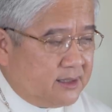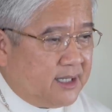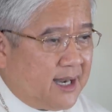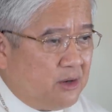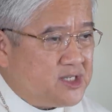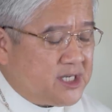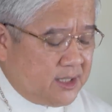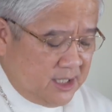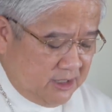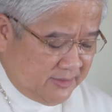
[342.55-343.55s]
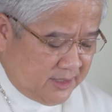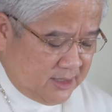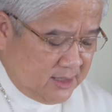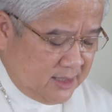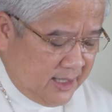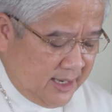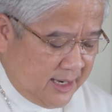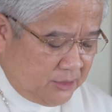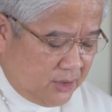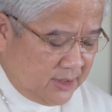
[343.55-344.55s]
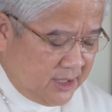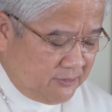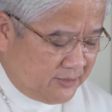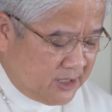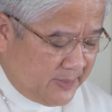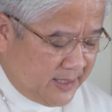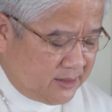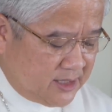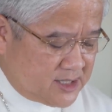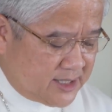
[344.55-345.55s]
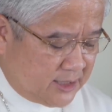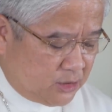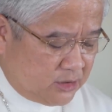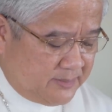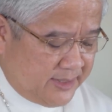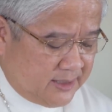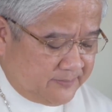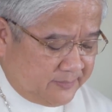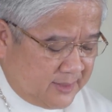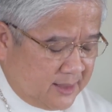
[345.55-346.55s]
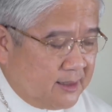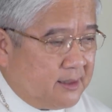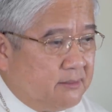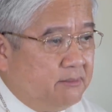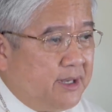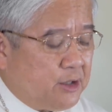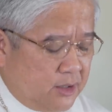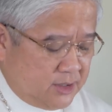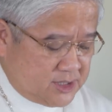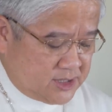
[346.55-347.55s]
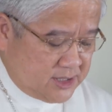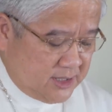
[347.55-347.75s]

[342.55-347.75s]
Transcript: denouncing evil and calling for repentance and atonement because